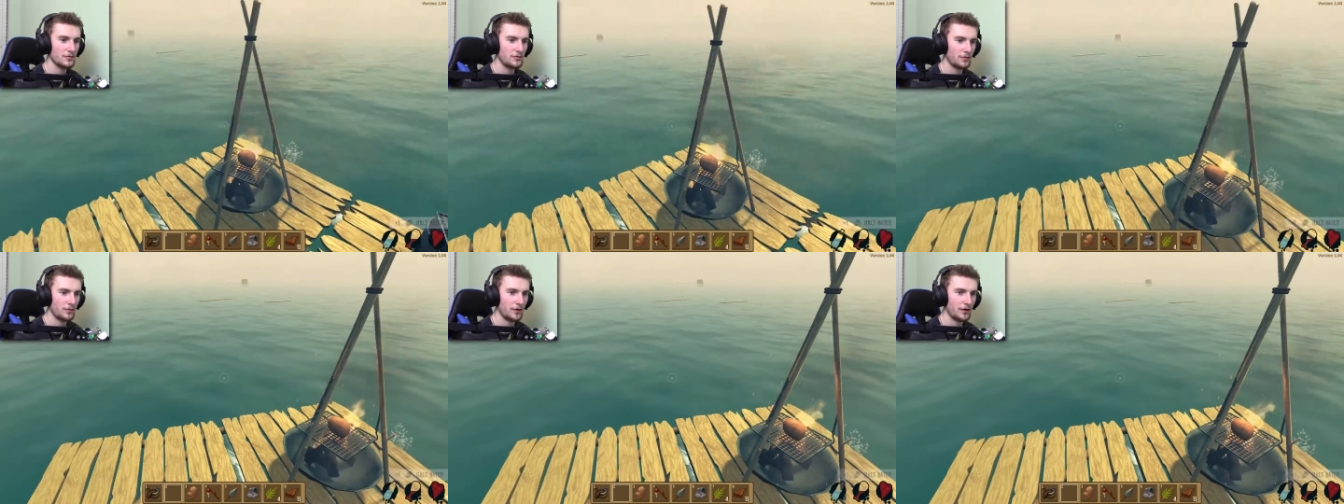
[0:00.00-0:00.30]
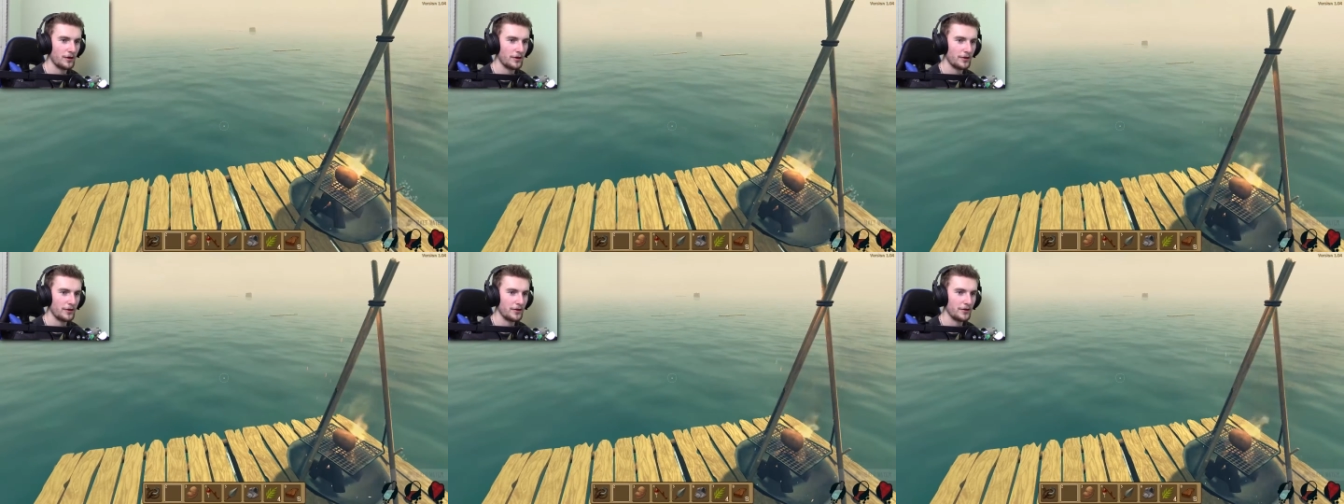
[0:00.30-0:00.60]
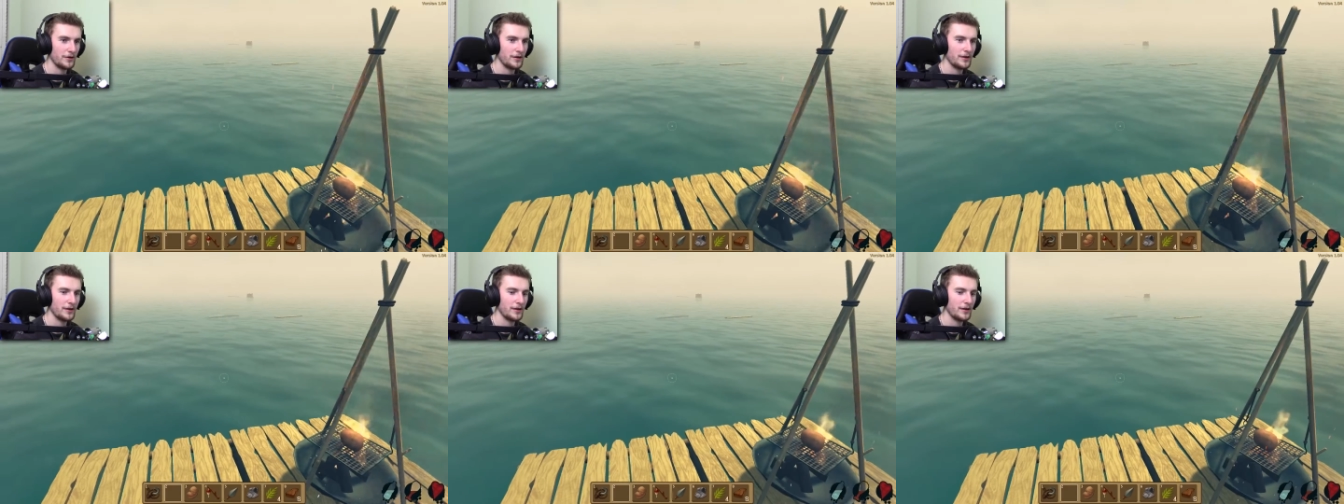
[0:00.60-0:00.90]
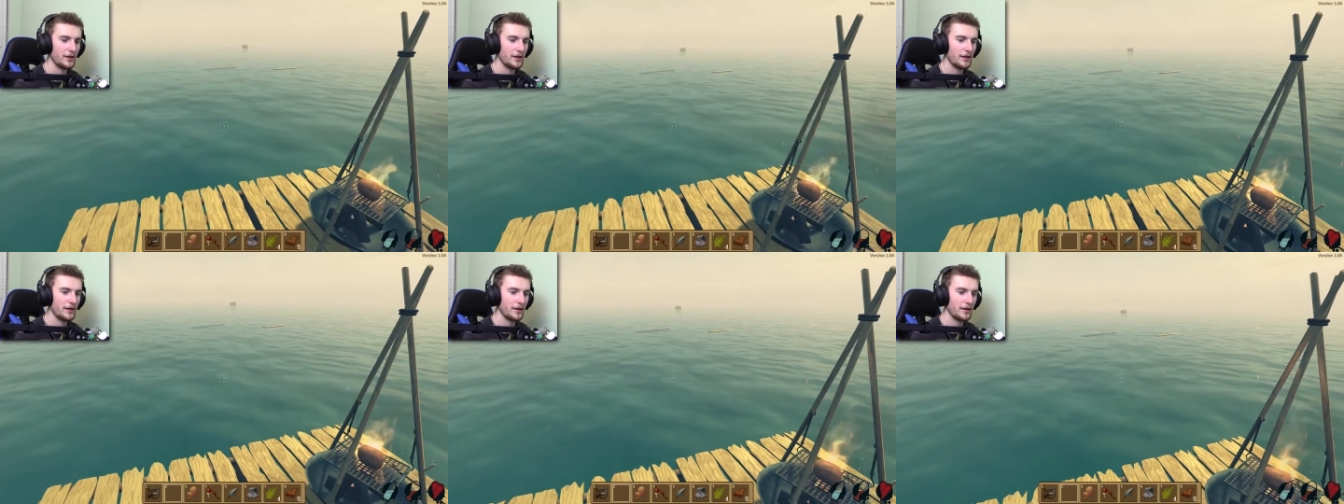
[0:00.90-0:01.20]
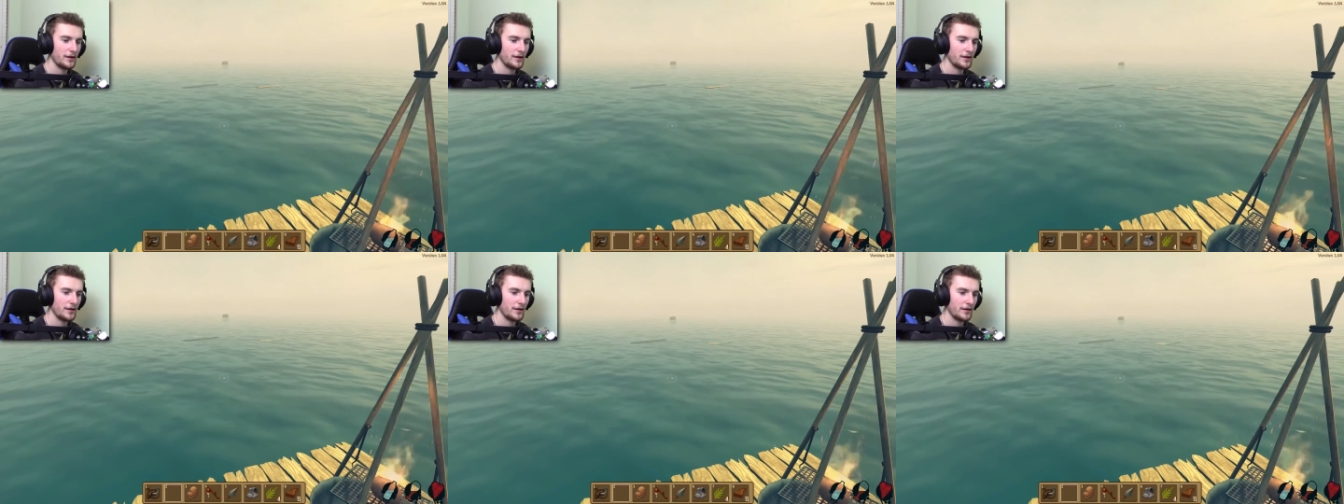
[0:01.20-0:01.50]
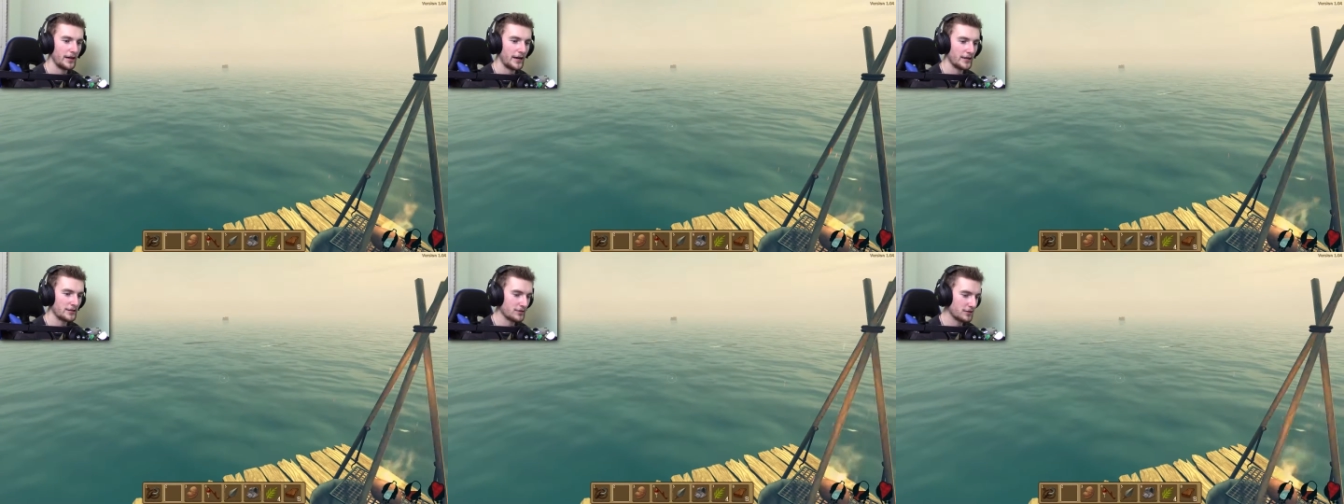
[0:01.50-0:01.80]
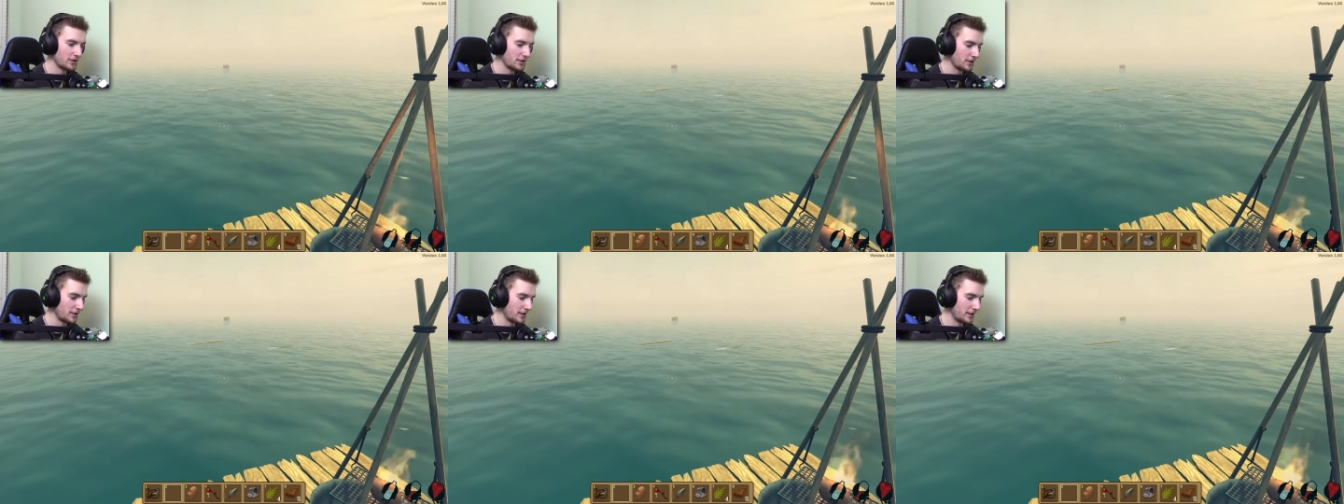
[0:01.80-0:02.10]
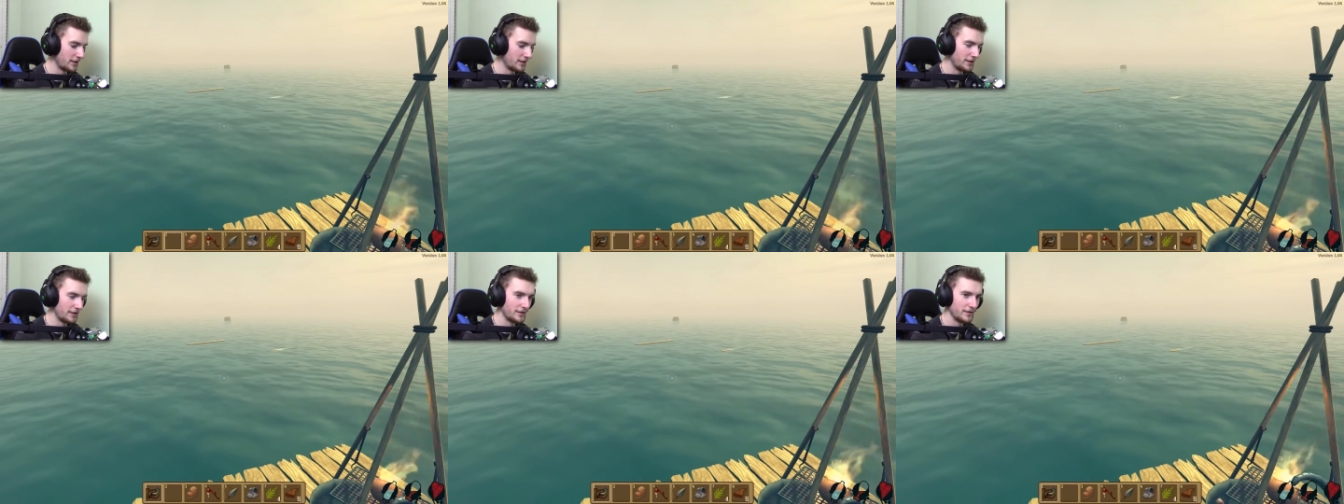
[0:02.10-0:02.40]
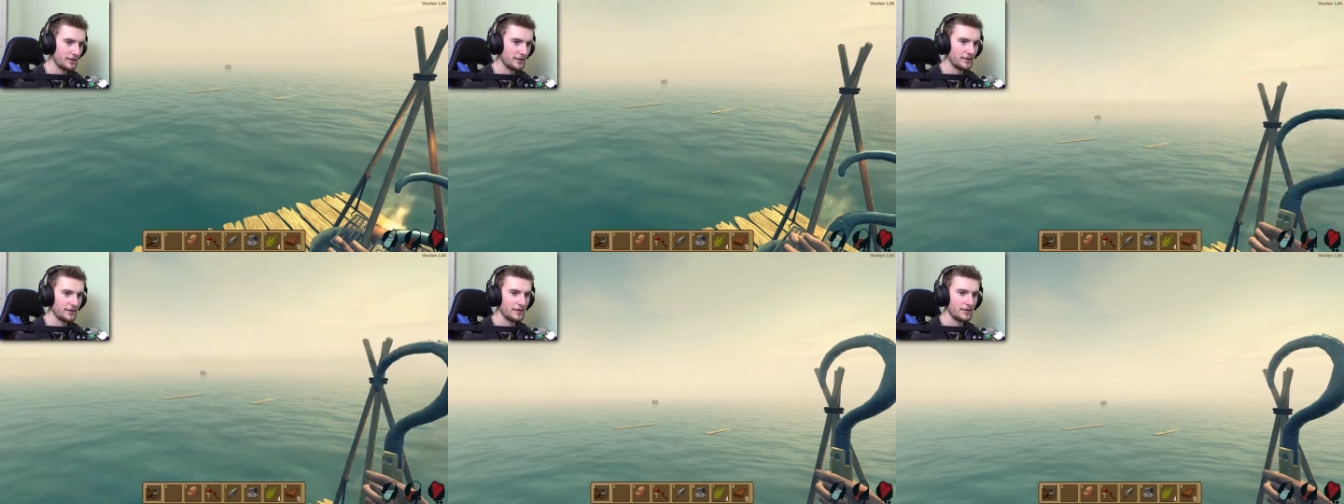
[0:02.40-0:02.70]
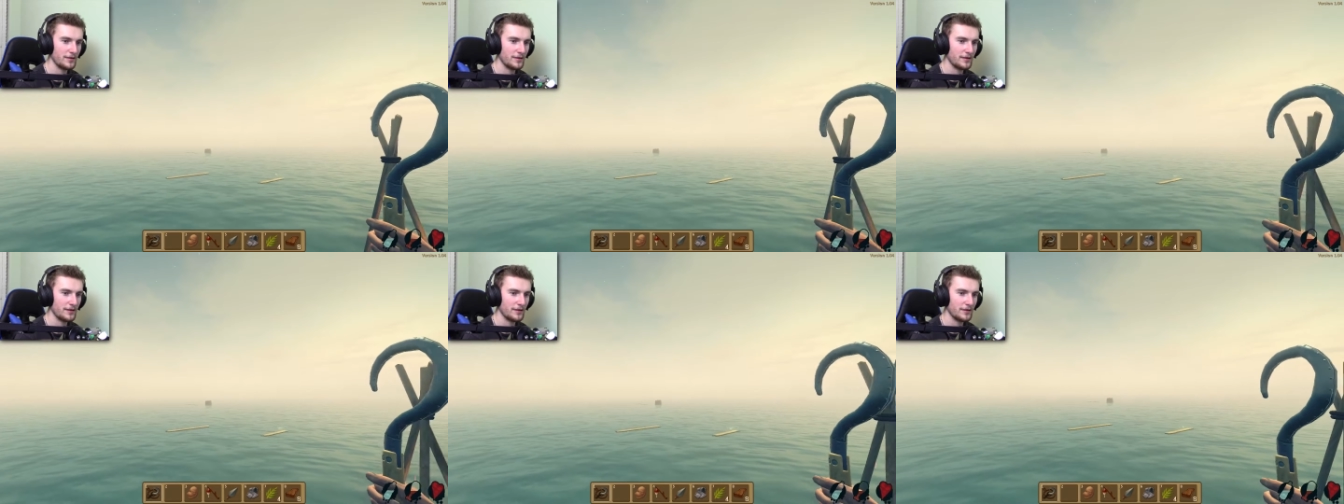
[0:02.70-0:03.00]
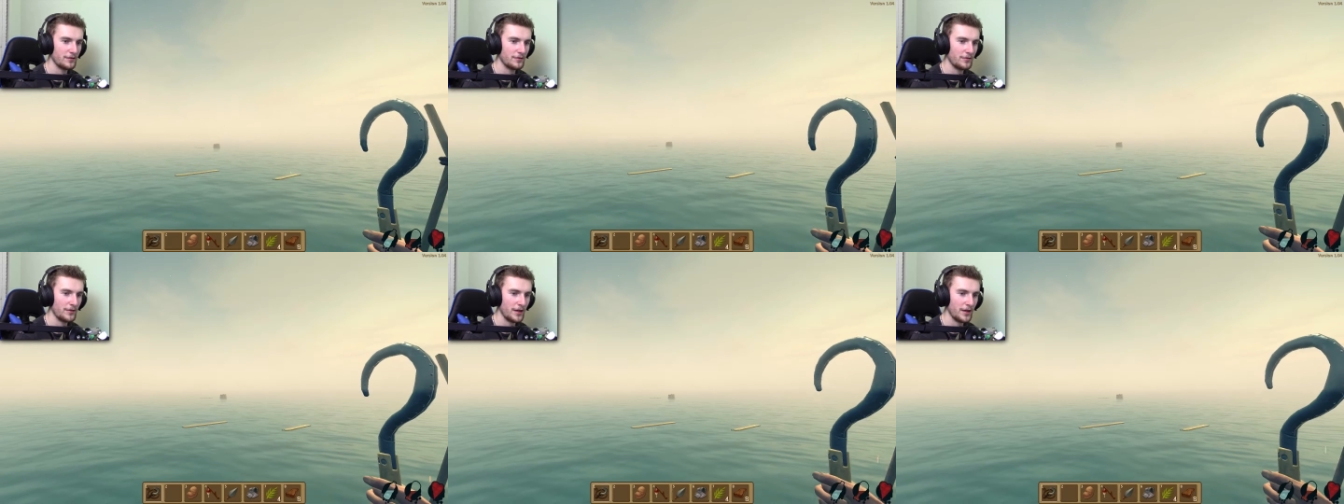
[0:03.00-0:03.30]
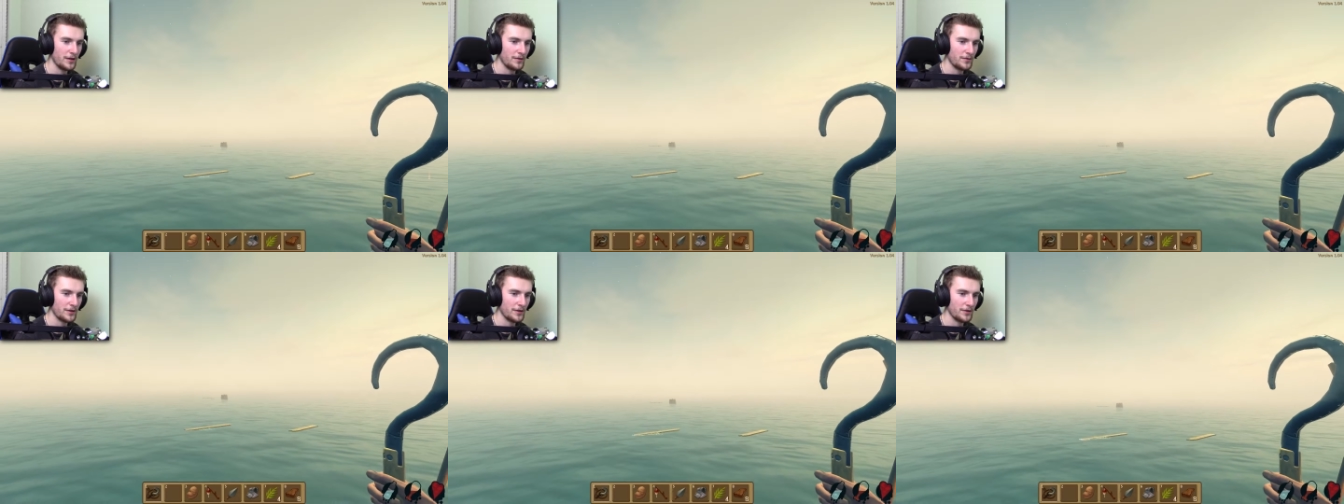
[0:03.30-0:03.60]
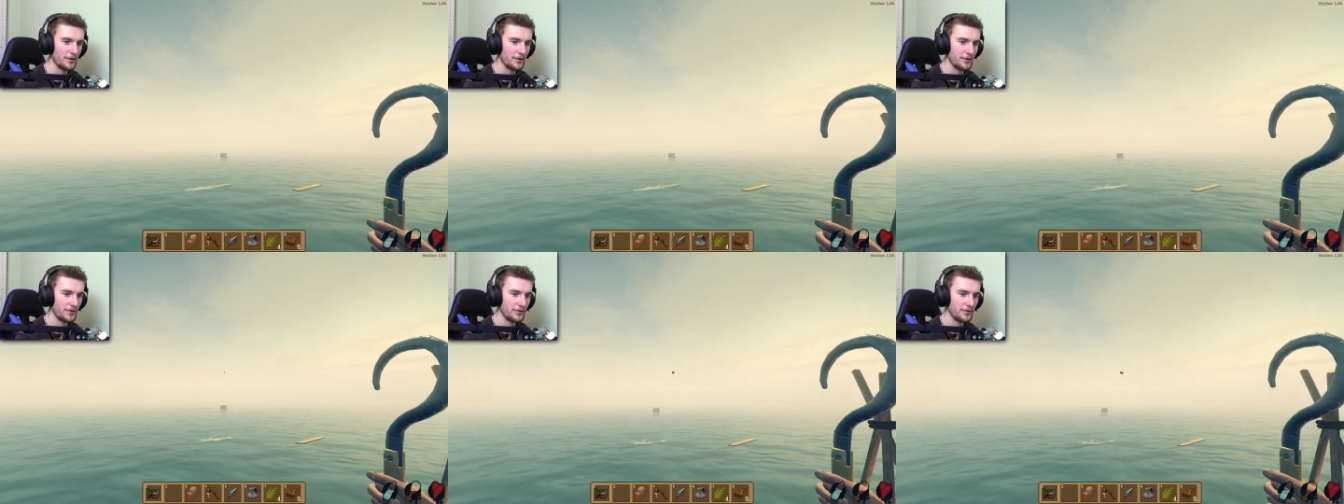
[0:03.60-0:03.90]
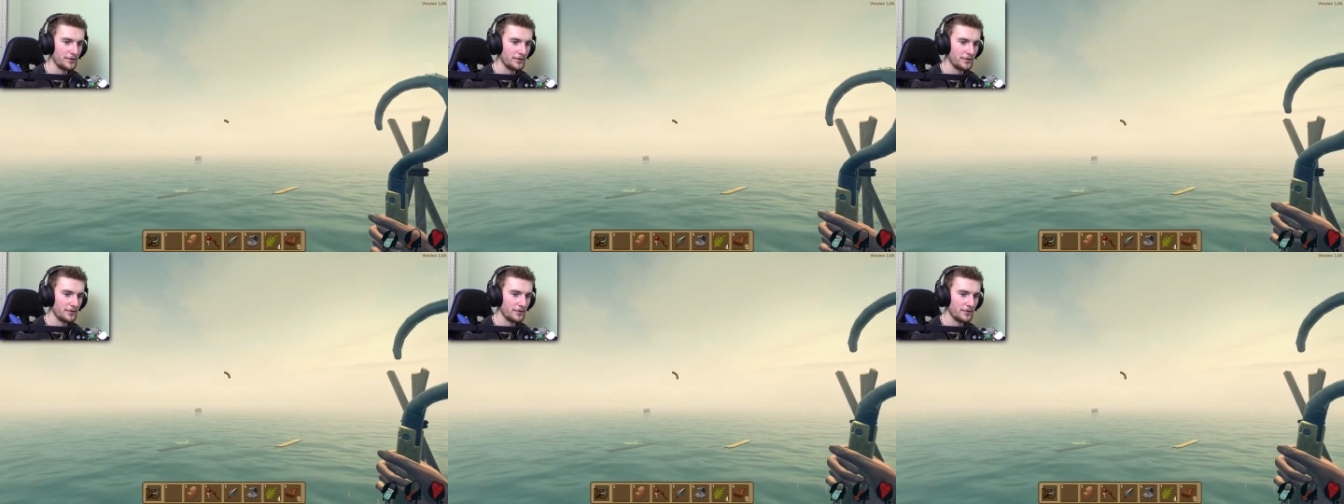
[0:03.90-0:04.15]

of water. That's good. That's very good.